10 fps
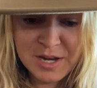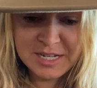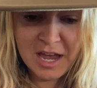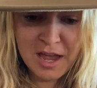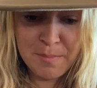
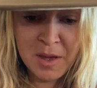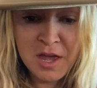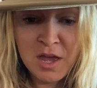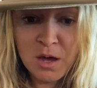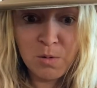time
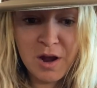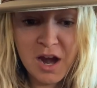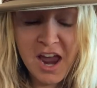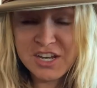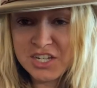
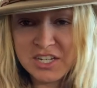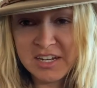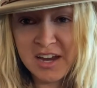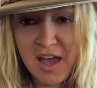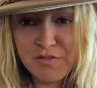where I just
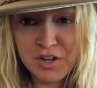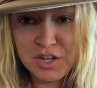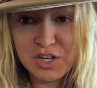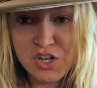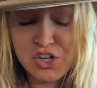didn't have a
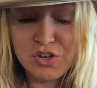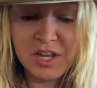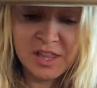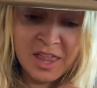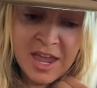good
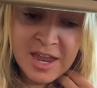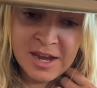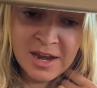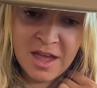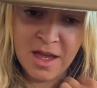shooting
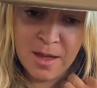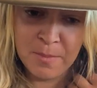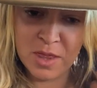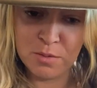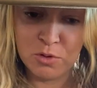lane,
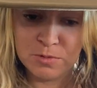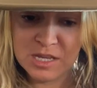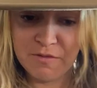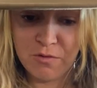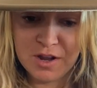and the bull
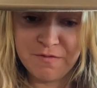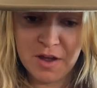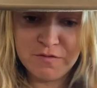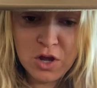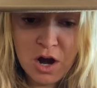was at
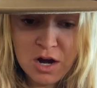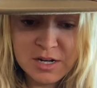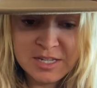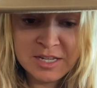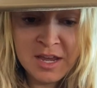45
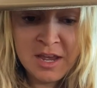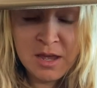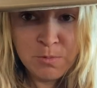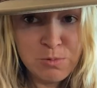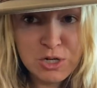yards.
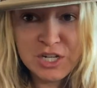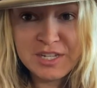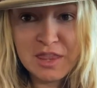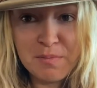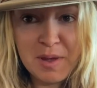We were
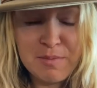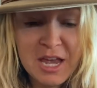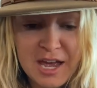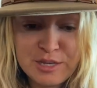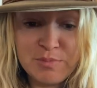just in the
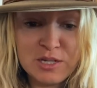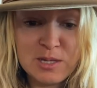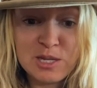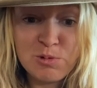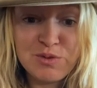baby
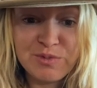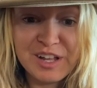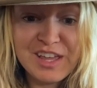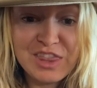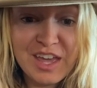aspens. This was
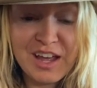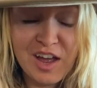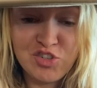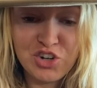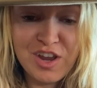really thick
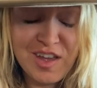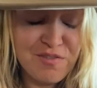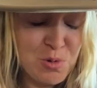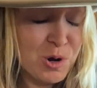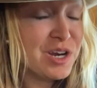country.
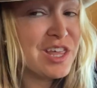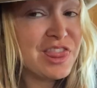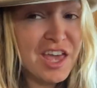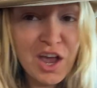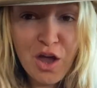If you weren't in
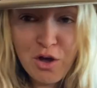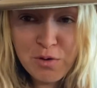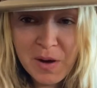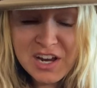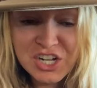thick
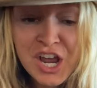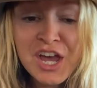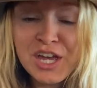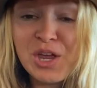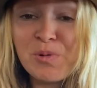oak brush,
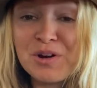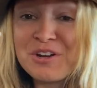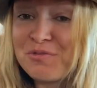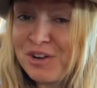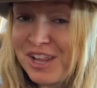you were
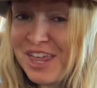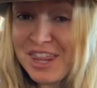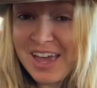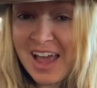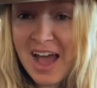in really
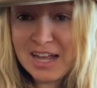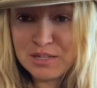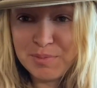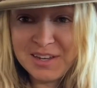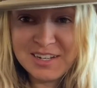thick
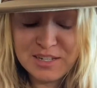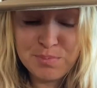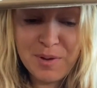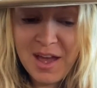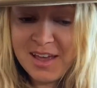aspens,
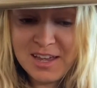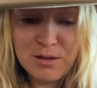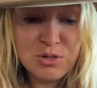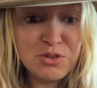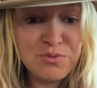but
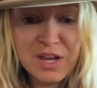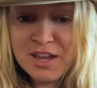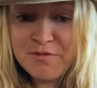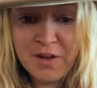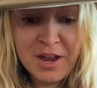it was a
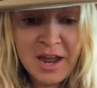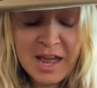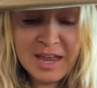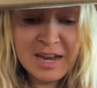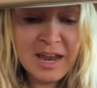really fun
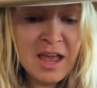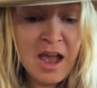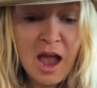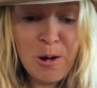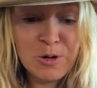hunt.
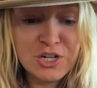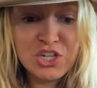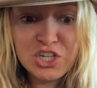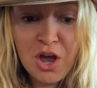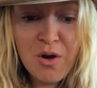I worked
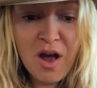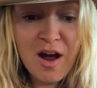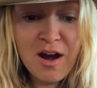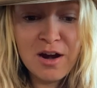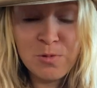so
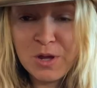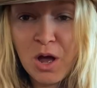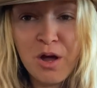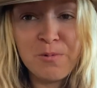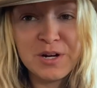hard. We
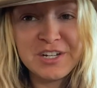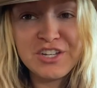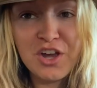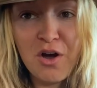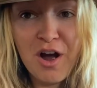all worked
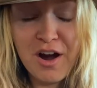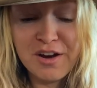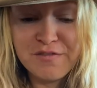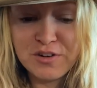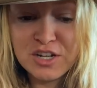so
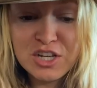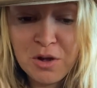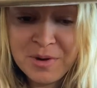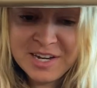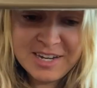hard for
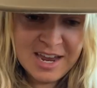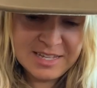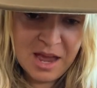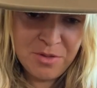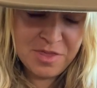so many
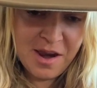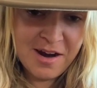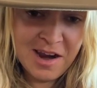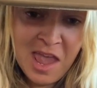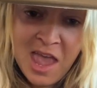days out
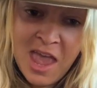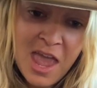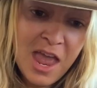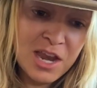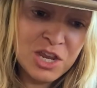there.
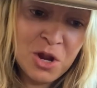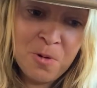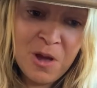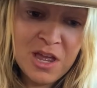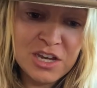And you know
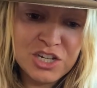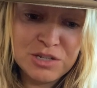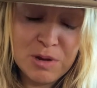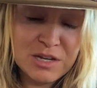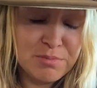what? It
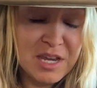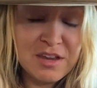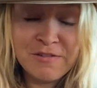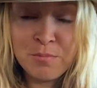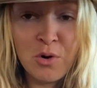just makes me
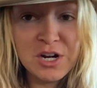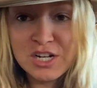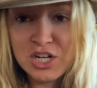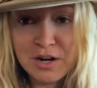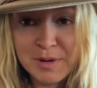even more
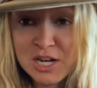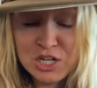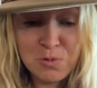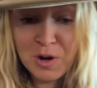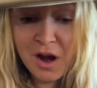determined
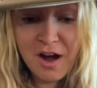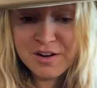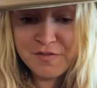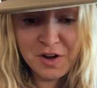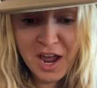to work
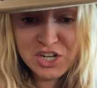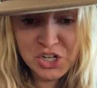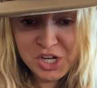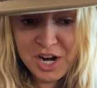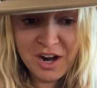harder for
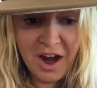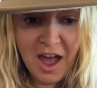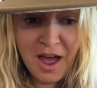next year.